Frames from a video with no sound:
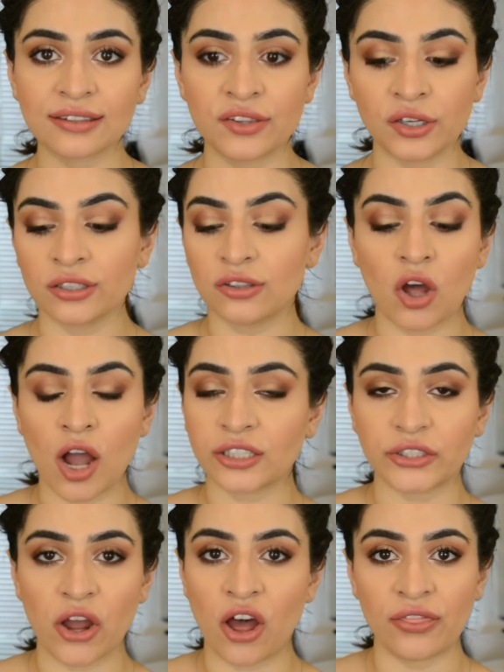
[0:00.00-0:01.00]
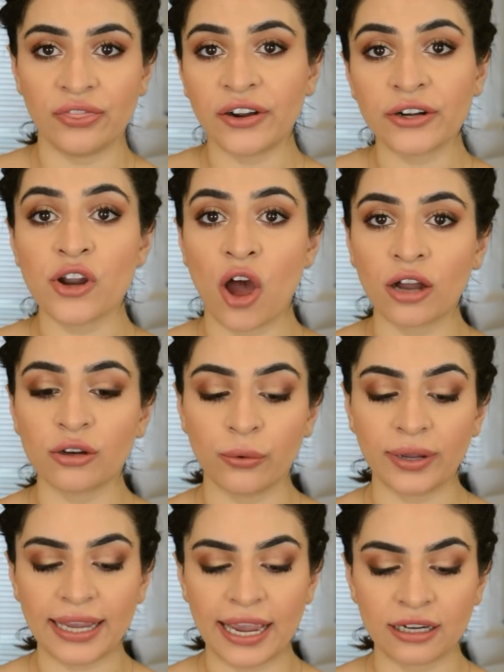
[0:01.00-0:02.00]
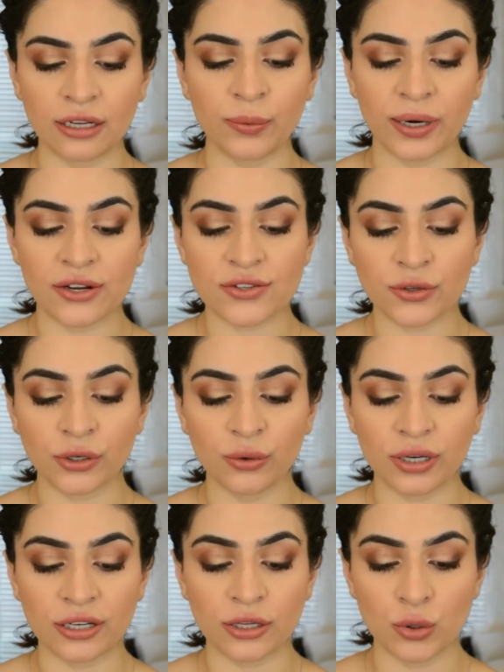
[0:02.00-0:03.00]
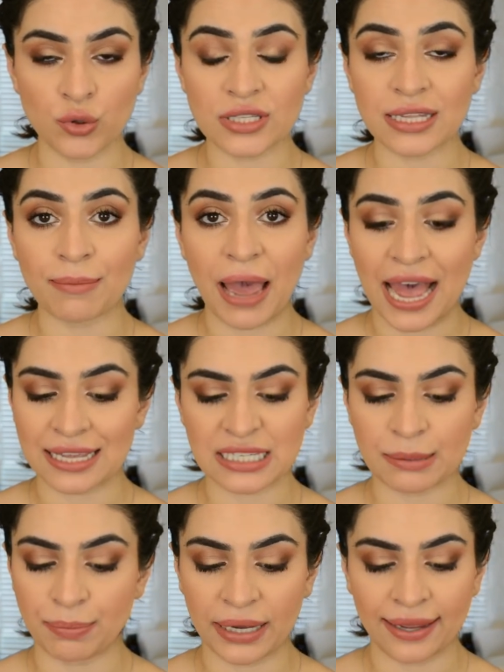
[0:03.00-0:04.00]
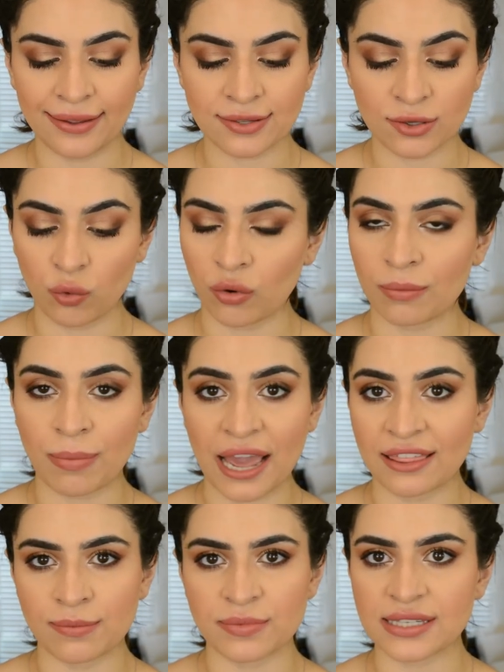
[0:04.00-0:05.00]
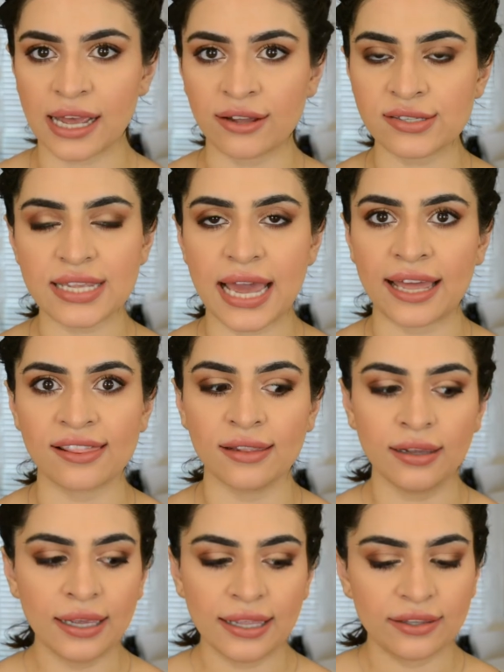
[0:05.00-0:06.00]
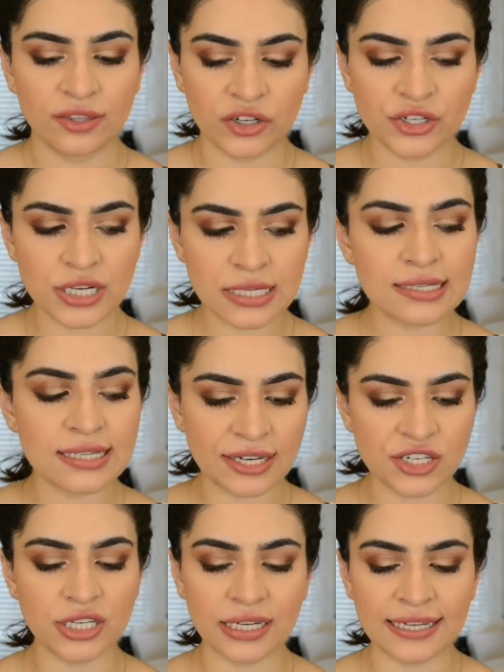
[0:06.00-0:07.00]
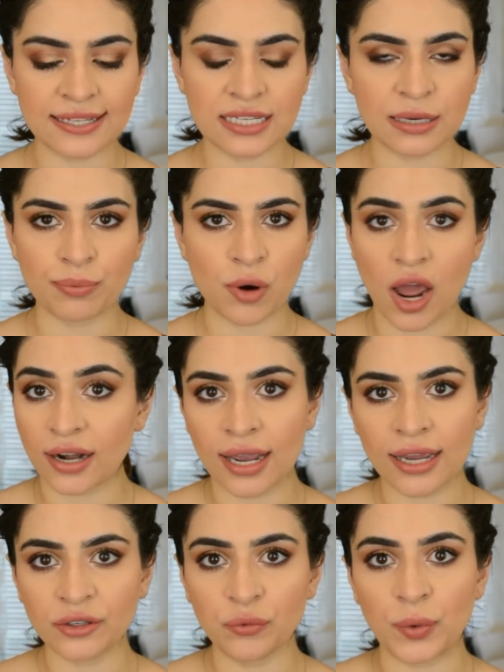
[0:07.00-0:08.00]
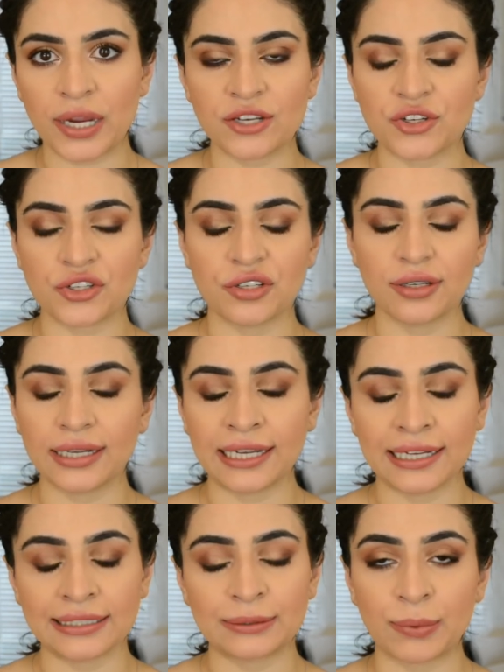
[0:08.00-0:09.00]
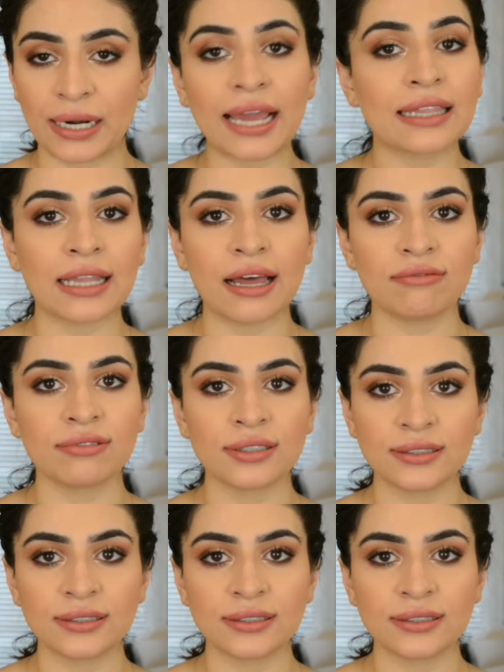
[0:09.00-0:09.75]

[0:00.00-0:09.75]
they're locked on. They're not going anywhere. So you could use them as a base or by themselves. And they're just such an easy product, which is what I love.